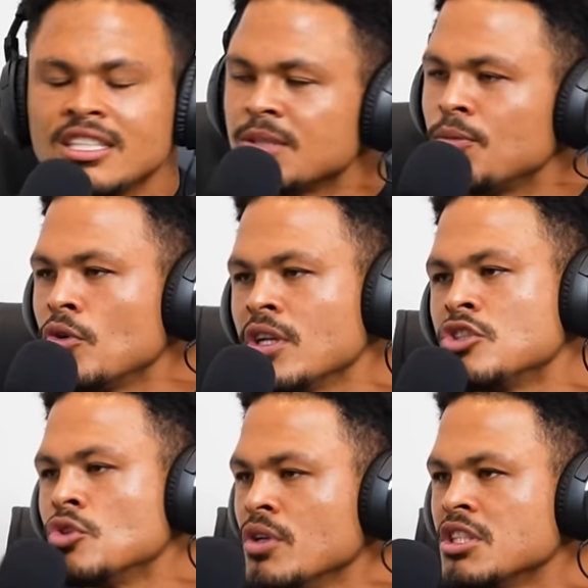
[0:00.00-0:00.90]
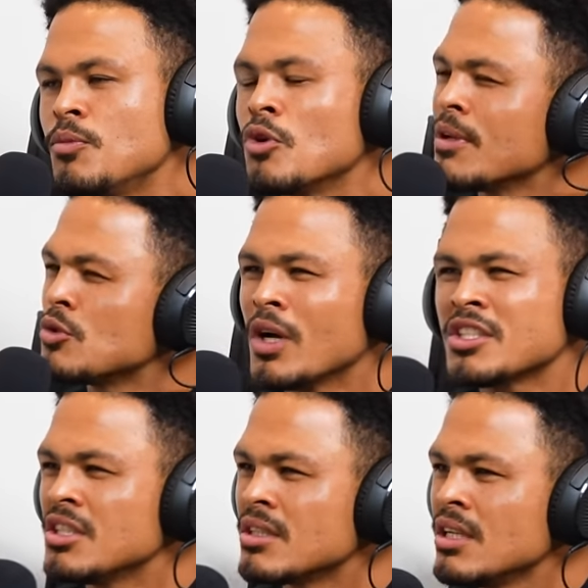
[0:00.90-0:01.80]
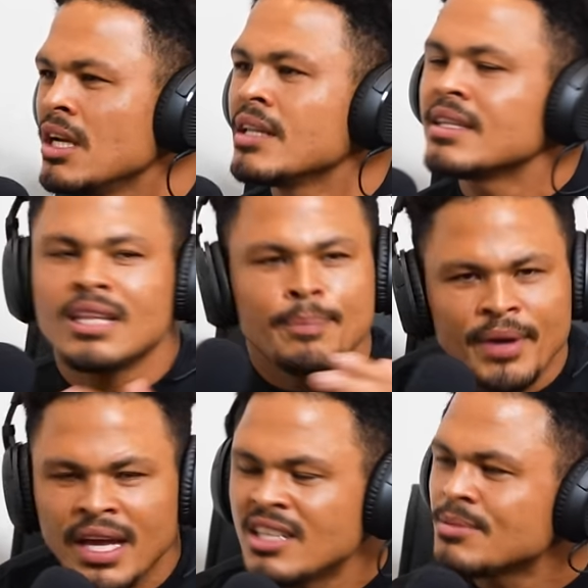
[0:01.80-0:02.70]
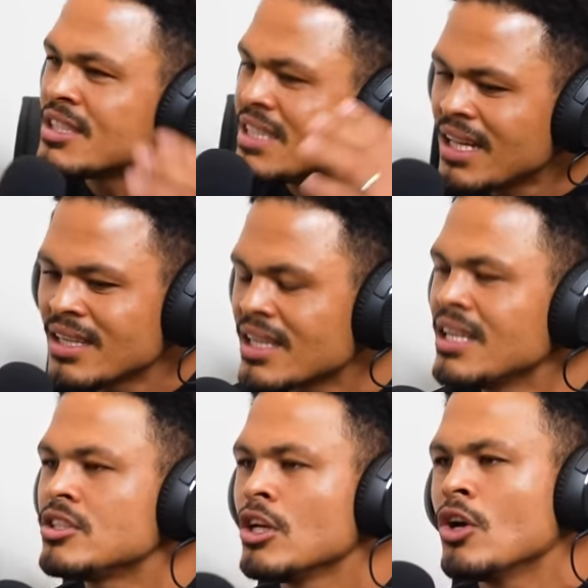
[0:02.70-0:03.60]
in sport, that's doing sport, must watch it. The parents must tell the kids,